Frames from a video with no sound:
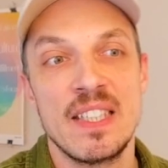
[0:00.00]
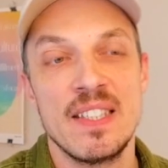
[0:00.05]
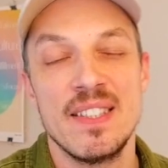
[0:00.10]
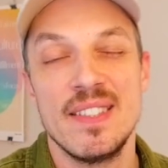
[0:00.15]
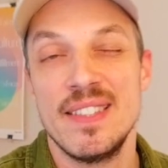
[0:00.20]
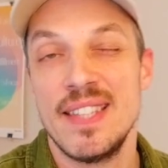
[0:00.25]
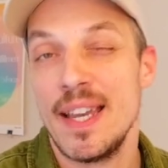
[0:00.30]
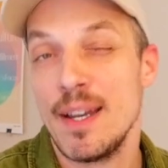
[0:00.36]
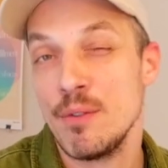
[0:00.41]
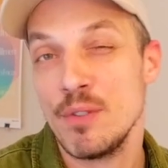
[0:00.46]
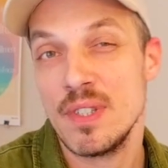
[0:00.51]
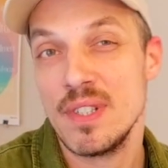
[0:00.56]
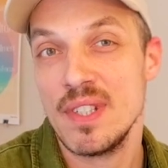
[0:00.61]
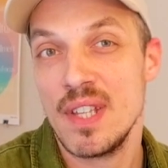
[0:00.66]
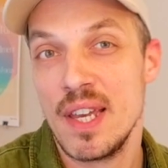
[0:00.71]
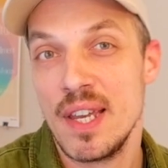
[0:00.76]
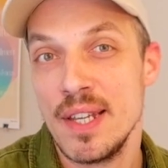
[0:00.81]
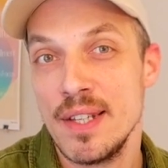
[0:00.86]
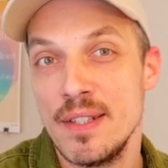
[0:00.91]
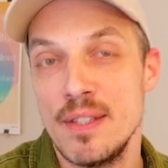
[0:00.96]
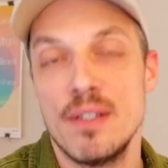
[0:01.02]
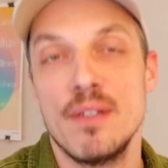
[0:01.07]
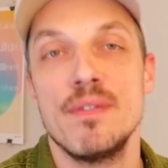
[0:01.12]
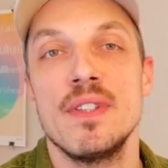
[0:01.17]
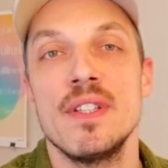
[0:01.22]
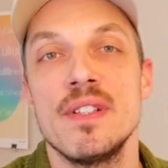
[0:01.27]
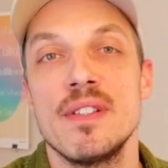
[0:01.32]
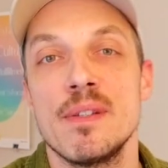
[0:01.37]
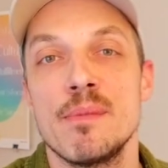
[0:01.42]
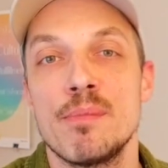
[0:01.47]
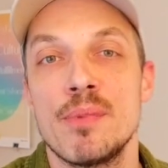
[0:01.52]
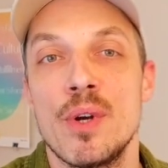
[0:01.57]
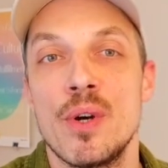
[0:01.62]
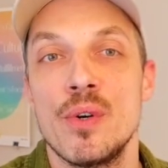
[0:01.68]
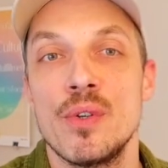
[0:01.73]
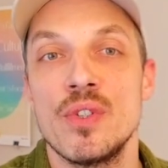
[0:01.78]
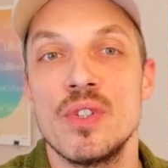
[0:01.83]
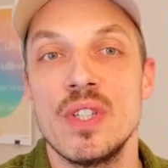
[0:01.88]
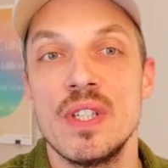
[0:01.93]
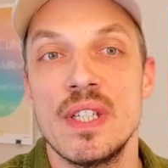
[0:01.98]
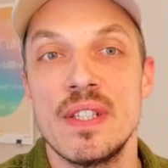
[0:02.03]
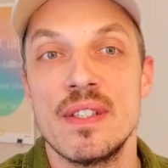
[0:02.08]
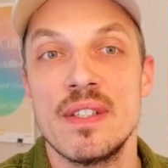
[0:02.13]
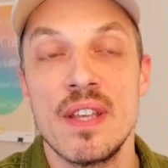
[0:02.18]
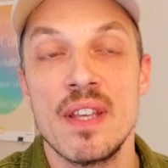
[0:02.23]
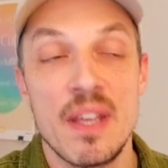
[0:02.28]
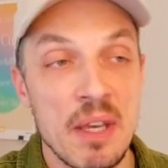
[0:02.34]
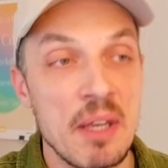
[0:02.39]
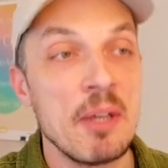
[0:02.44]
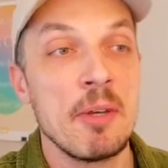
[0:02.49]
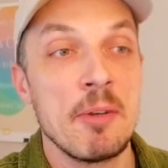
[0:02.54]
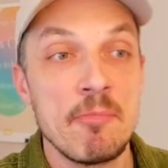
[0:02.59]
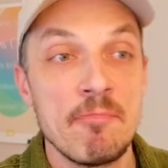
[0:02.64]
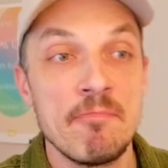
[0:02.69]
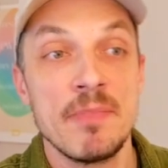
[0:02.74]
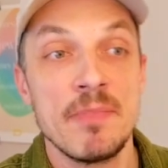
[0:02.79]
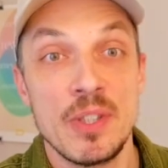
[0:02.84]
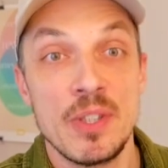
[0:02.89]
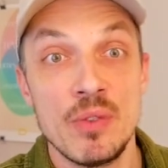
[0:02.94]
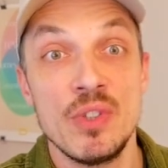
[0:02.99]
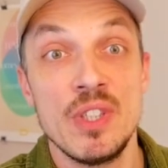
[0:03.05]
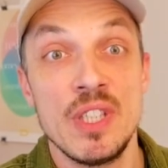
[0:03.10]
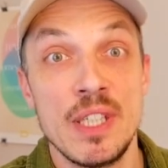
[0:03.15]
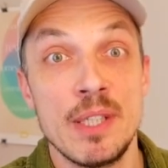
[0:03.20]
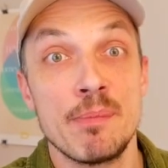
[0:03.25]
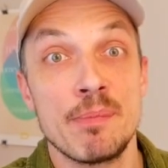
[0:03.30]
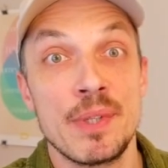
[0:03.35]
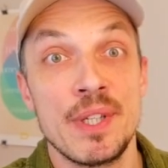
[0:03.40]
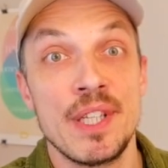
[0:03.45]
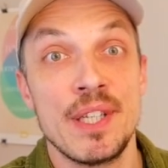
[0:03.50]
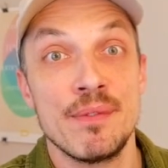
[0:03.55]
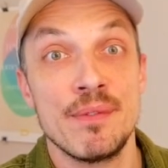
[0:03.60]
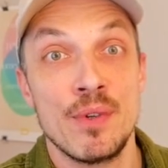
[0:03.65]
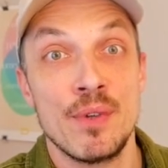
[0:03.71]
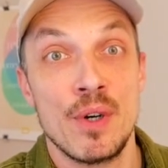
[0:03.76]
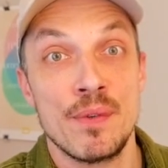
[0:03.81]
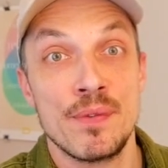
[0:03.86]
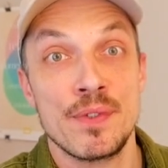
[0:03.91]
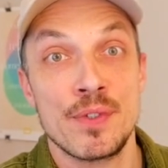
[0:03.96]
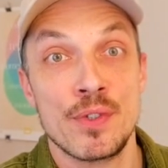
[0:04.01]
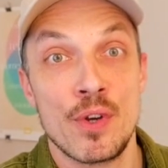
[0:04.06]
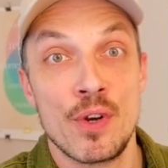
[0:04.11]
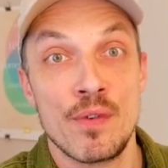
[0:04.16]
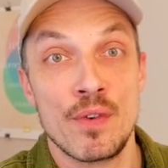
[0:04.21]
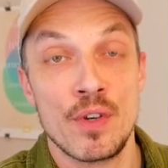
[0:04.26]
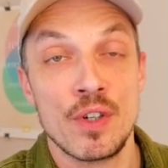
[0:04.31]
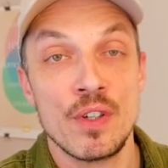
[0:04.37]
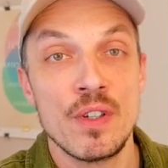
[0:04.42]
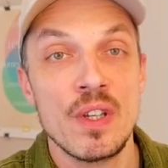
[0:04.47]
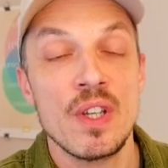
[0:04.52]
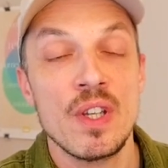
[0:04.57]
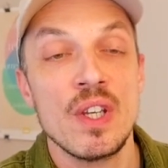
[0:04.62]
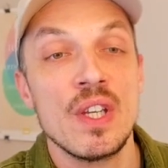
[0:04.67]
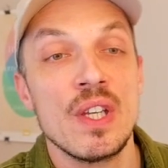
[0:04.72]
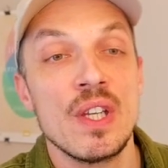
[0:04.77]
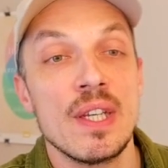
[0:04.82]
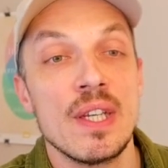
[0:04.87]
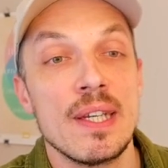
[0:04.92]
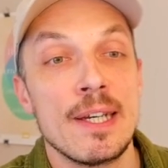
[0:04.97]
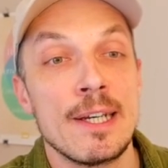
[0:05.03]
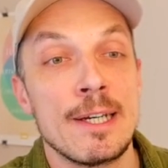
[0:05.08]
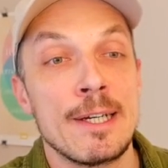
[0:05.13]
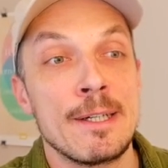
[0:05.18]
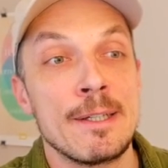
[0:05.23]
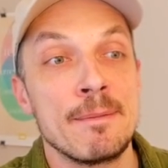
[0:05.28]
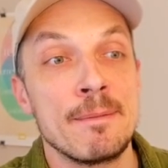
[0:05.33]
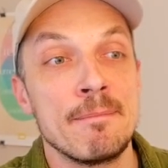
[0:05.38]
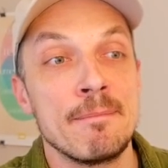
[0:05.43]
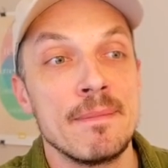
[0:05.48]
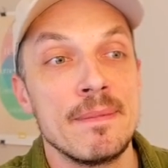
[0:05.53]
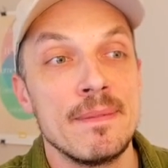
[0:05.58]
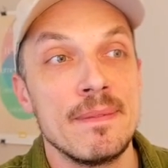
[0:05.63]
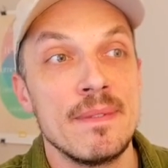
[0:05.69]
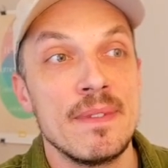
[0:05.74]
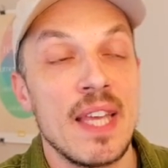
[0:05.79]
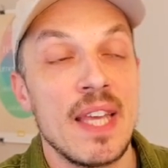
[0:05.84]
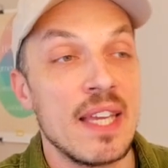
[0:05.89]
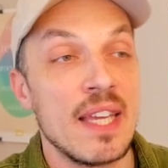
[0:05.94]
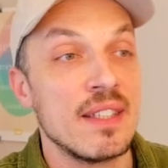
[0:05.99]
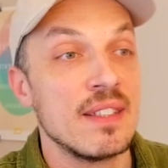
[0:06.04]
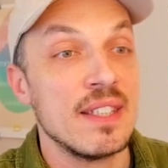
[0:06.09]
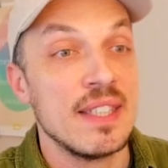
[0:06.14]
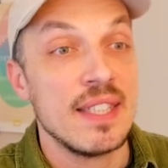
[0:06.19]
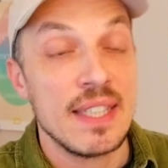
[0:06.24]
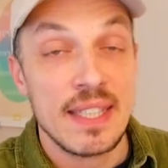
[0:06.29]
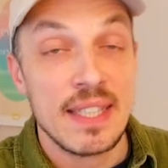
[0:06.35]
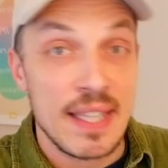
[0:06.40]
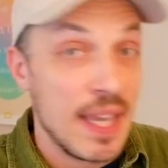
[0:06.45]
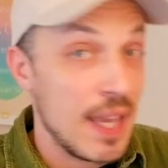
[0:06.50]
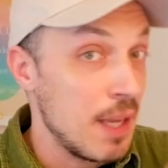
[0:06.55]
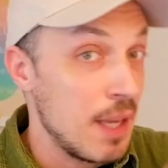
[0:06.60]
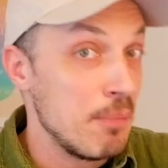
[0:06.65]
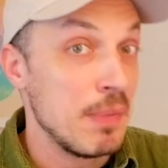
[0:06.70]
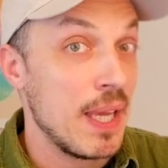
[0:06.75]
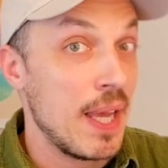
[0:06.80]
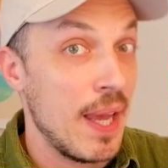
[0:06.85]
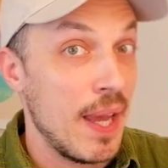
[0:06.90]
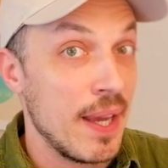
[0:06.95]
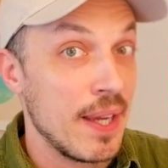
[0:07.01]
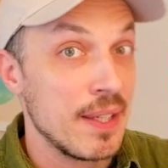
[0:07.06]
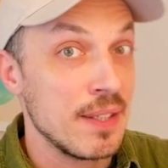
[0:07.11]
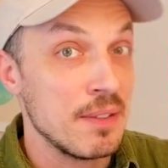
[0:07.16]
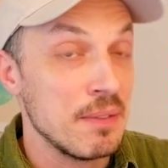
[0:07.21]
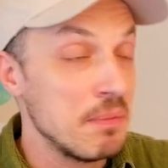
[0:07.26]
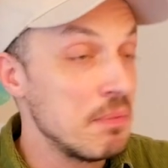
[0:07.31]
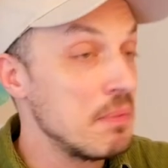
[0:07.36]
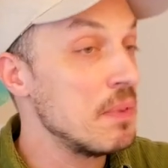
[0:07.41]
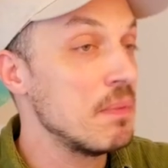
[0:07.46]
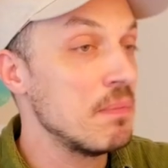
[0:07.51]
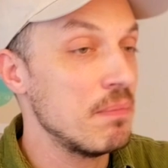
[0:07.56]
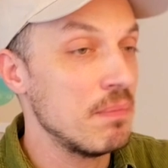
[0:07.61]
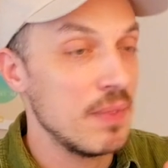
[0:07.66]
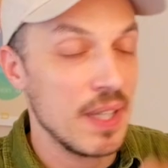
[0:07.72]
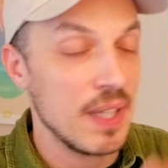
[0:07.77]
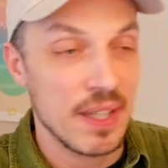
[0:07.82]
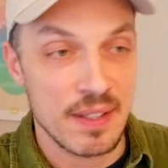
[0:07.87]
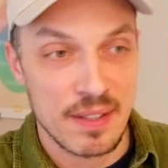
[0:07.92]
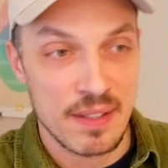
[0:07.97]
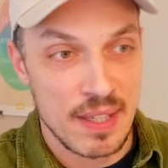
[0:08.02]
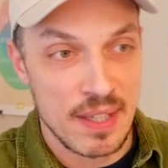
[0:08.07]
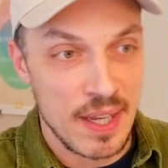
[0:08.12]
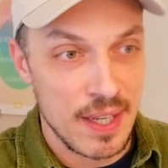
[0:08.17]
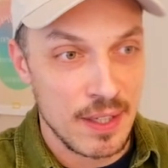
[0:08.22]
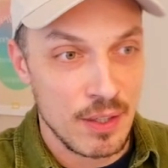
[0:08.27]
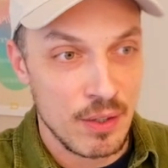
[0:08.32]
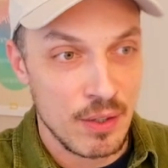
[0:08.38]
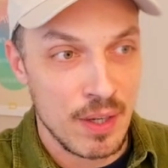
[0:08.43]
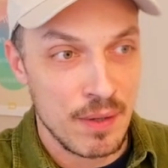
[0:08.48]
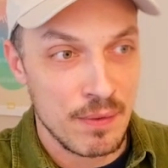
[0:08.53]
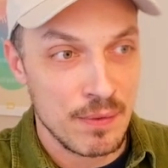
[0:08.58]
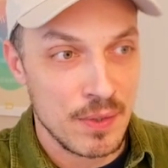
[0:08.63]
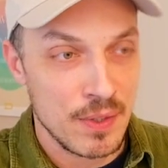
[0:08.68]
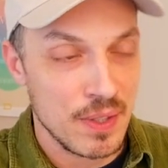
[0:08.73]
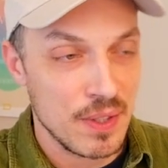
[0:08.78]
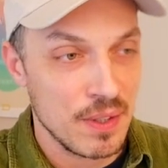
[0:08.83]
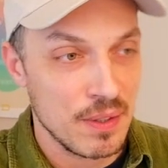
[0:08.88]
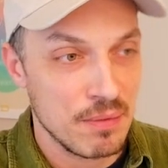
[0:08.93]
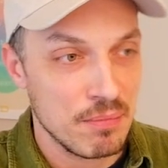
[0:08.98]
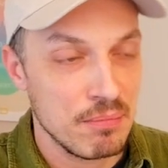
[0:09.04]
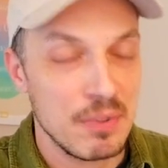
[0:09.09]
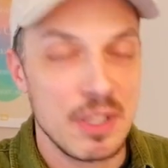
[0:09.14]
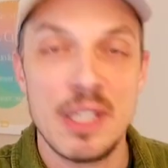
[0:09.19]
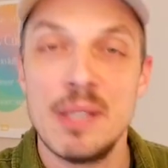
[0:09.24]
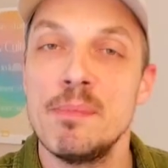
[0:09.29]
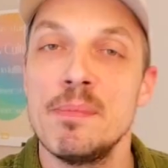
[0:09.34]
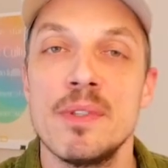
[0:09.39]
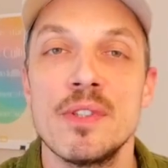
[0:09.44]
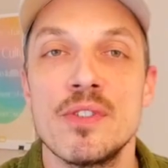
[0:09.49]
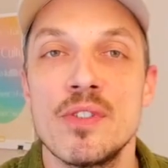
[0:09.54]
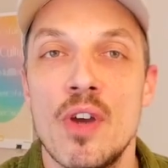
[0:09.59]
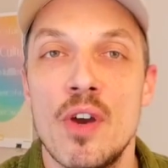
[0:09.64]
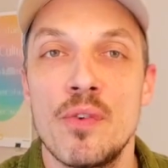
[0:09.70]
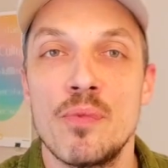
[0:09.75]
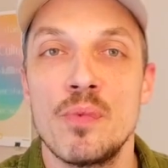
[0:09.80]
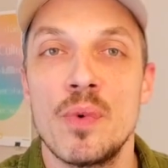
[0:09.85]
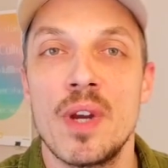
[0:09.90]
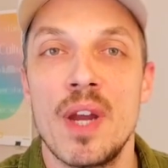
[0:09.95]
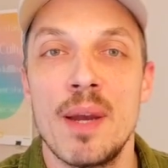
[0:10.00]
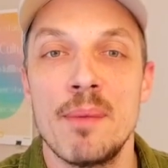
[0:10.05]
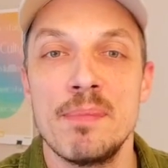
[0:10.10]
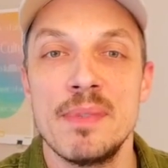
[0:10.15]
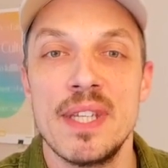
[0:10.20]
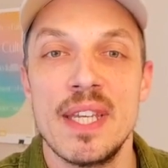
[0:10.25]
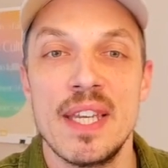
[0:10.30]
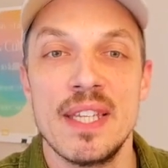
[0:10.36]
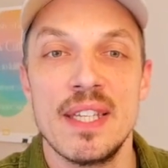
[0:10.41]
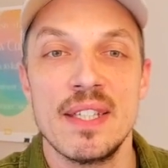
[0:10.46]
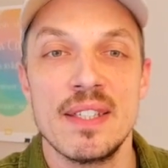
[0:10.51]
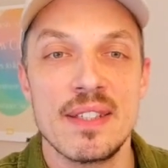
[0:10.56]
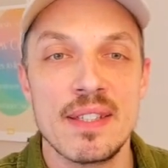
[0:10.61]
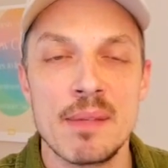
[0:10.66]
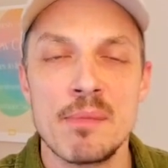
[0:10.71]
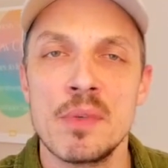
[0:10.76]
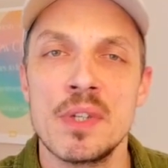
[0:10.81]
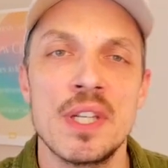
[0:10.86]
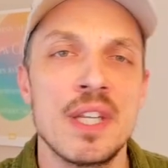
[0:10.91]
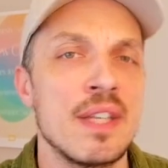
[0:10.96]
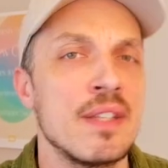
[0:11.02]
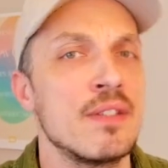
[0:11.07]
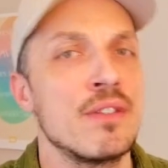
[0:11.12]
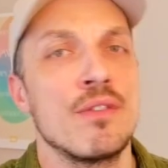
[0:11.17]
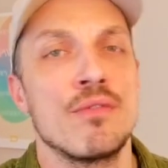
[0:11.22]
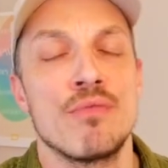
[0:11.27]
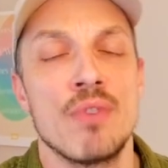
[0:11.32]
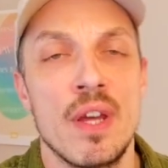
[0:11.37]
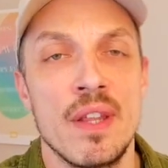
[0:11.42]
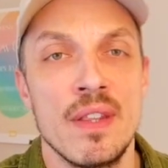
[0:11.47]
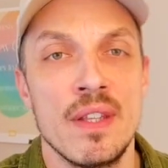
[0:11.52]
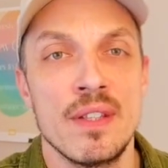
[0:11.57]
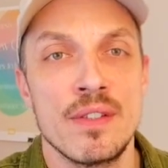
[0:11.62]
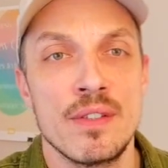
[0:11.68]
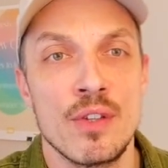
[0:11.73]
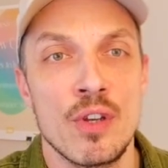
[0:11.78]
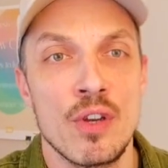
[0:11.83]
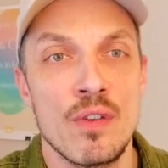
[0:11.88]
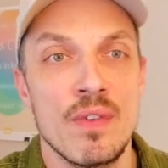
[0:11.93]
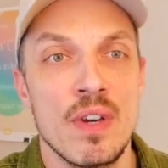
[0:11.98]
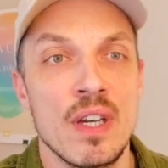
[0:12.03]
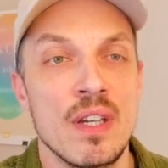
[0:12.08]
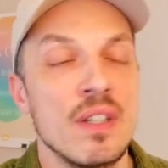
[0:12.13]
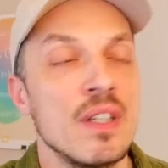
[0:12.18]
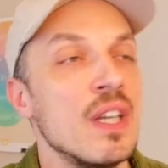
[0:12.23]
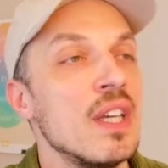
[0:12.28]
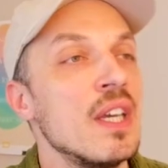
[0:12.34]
downsides of this approach is you need a pretty involved server that can be hacked. There's like, you have to keep the software updated. Someone has to run the server.